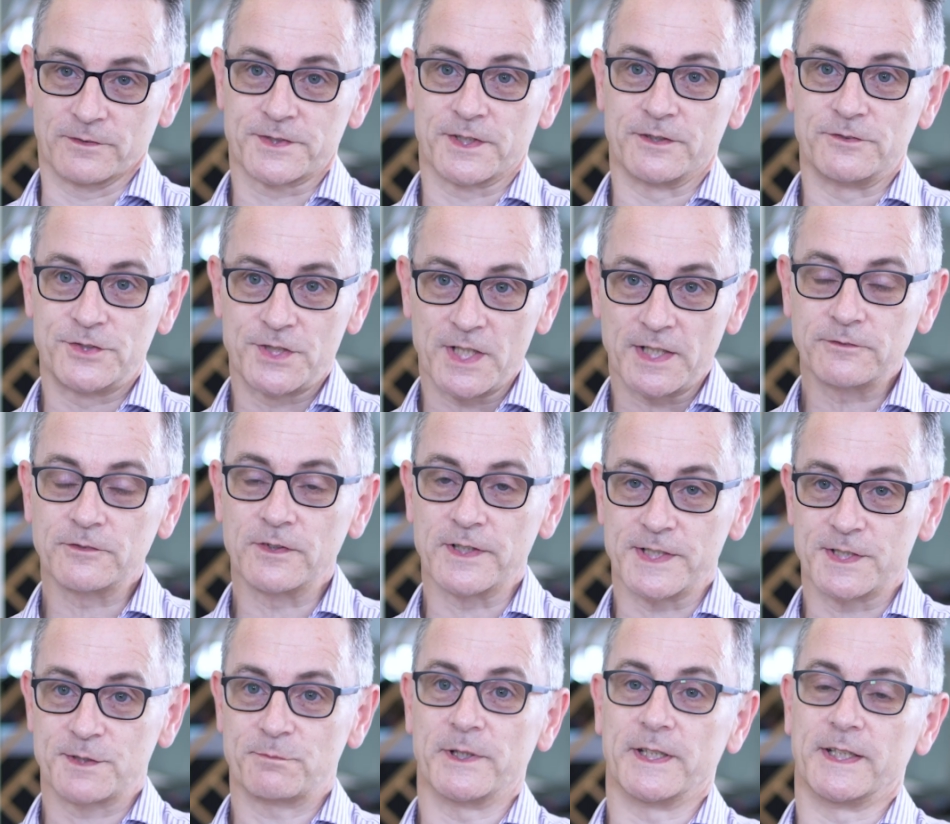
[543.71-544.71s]
So generally
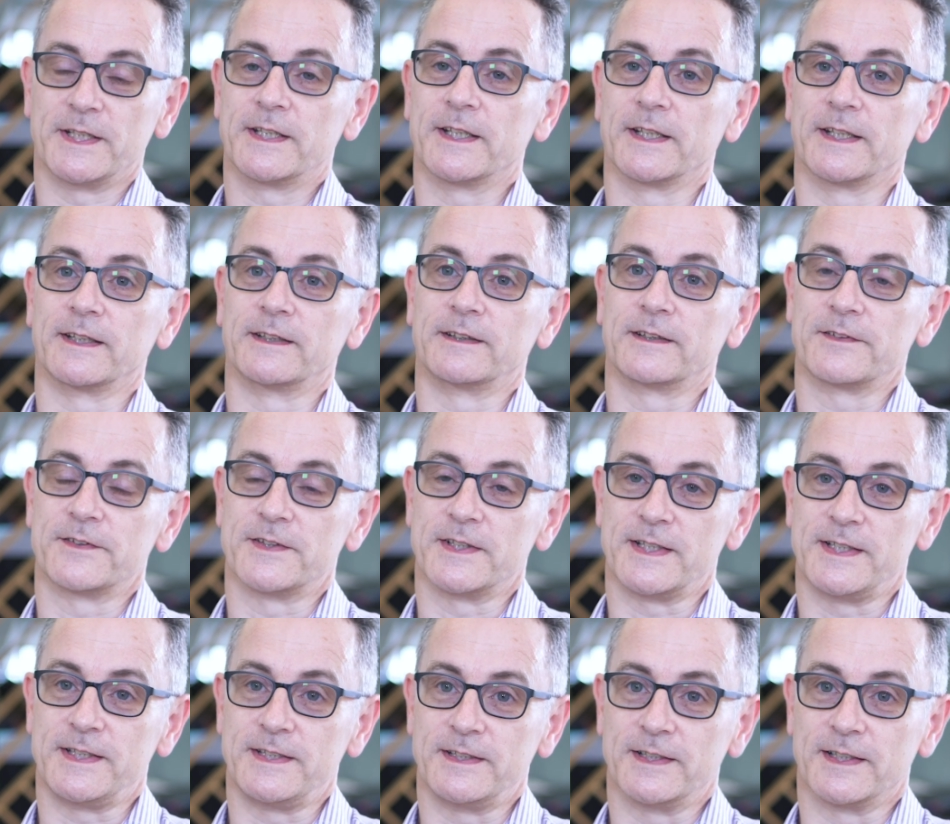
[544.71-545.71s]
speaking,
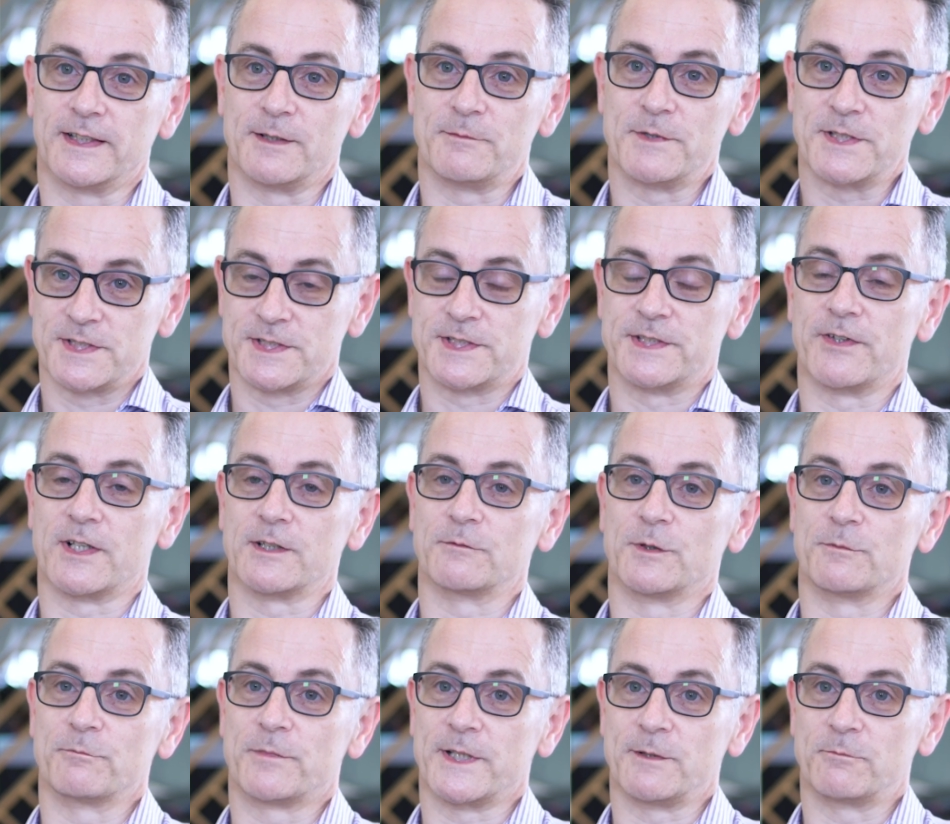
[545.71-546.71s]
the business
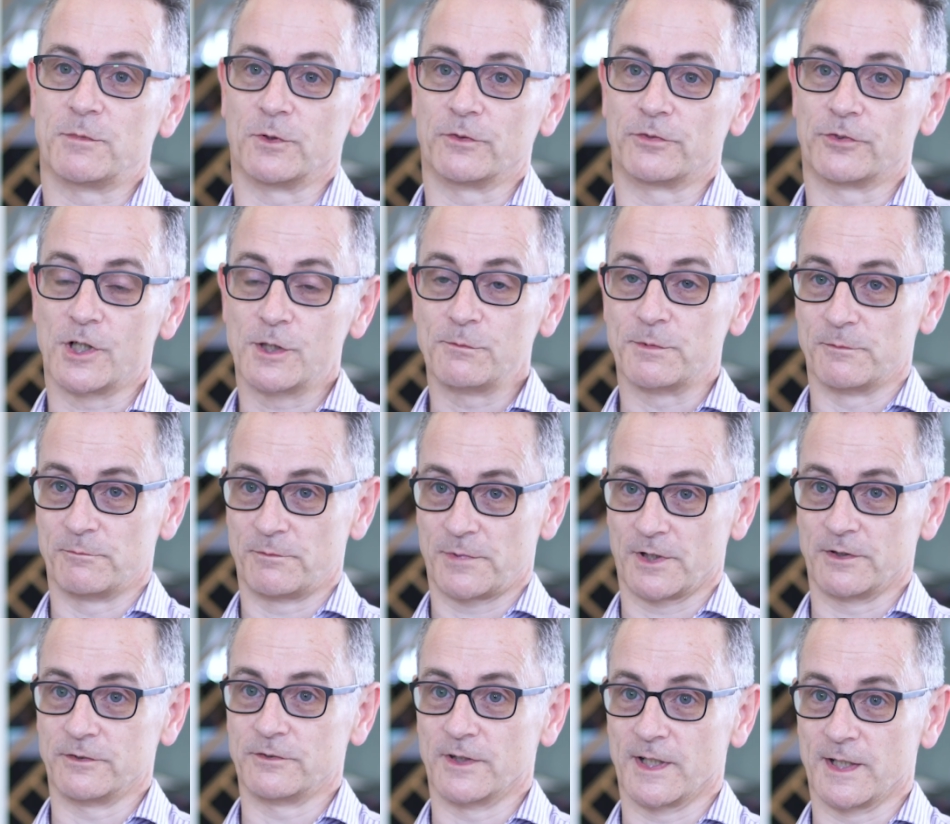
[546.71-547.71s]
development people for open
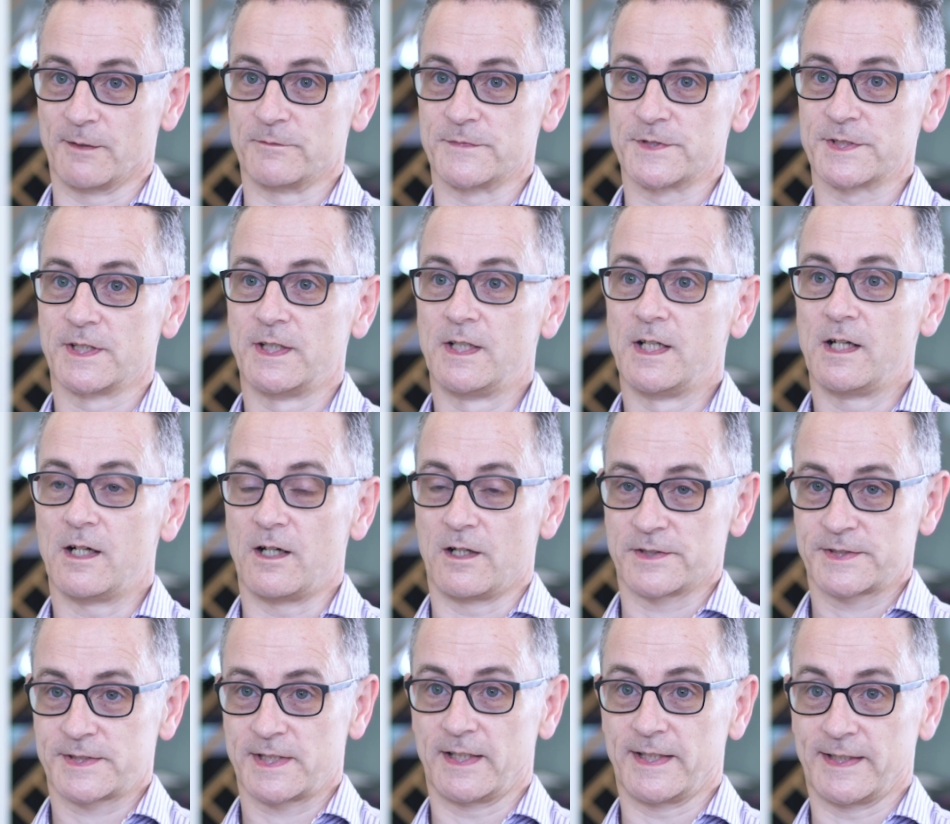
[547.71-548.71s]
programs are
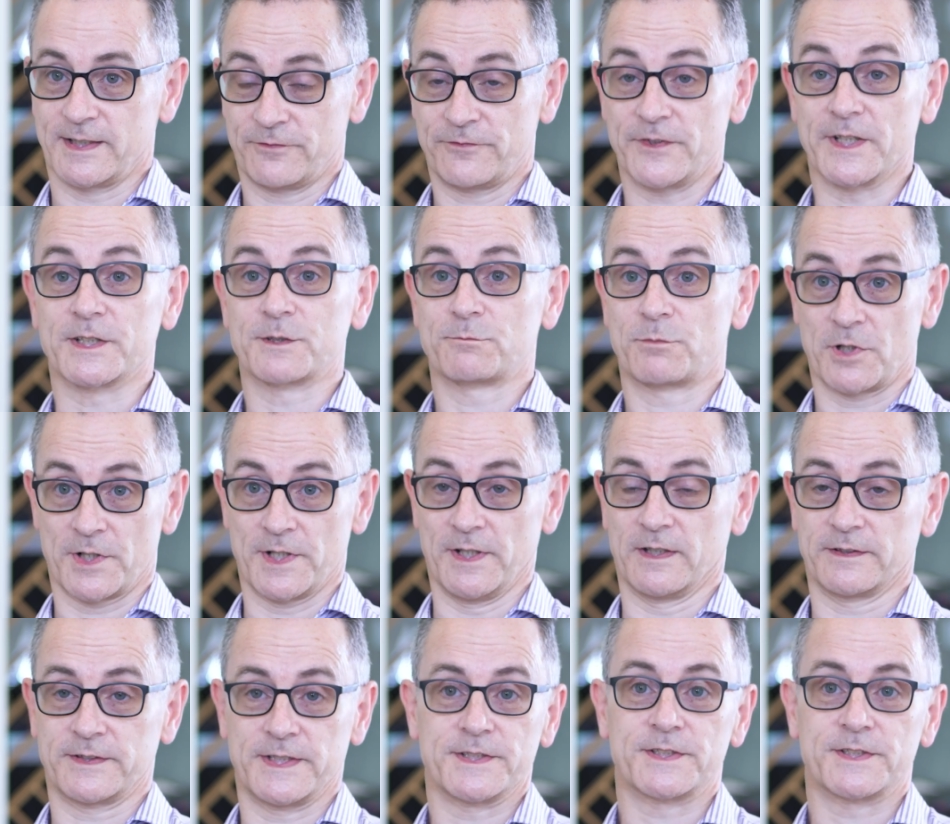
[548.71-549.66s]
selling a fixed product.